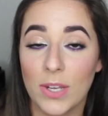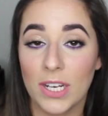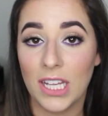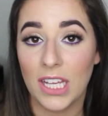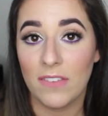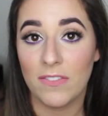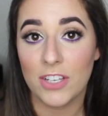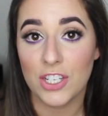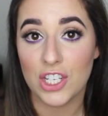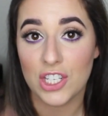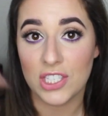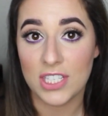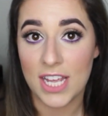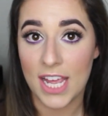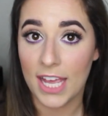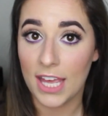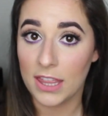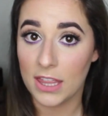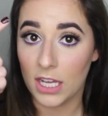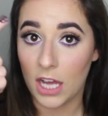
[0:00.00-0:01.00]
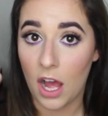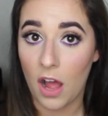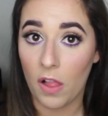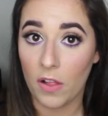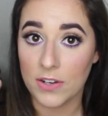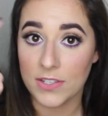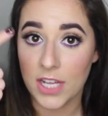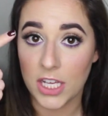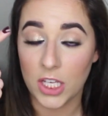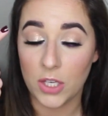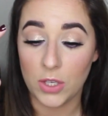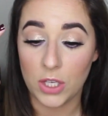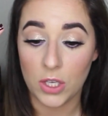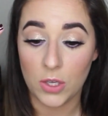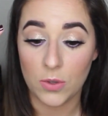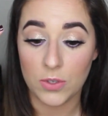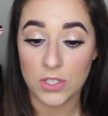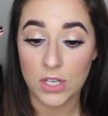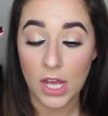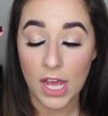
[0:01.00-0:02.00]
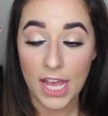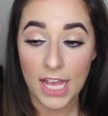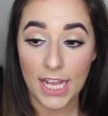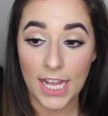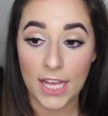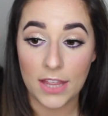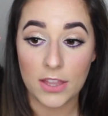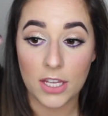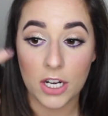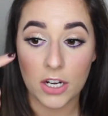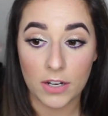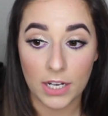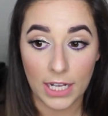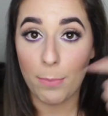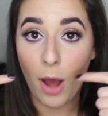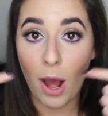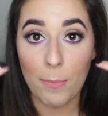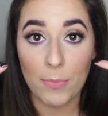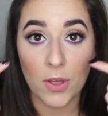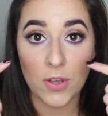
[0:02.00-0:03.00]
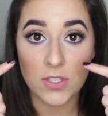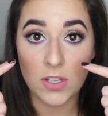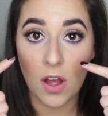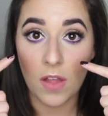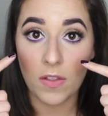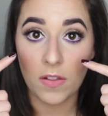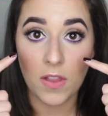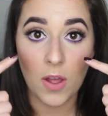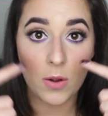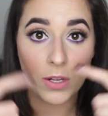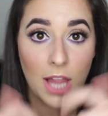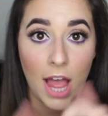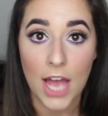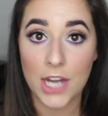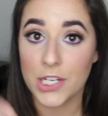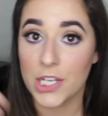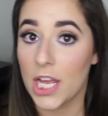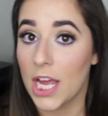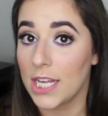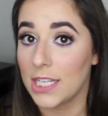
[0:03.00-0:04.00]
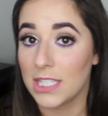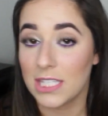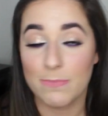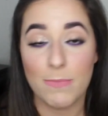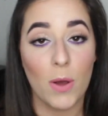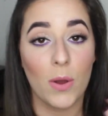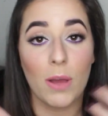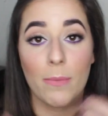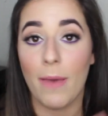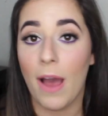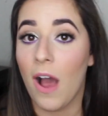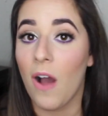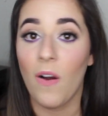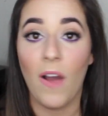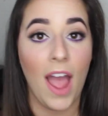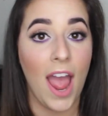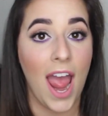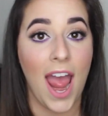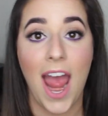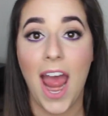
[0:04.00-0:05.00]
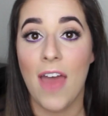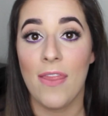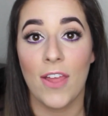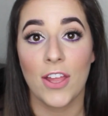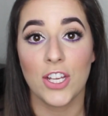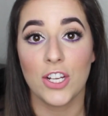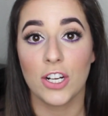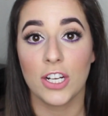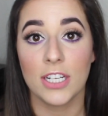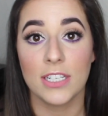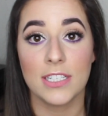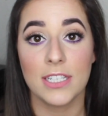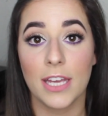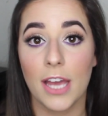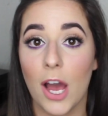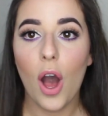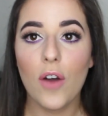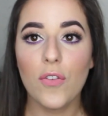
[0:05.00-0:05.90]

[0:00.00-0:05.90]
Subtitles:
You can even just take the colors that you used in the crease, pop those on the lower lash line, smoke them out, and then you're good to go.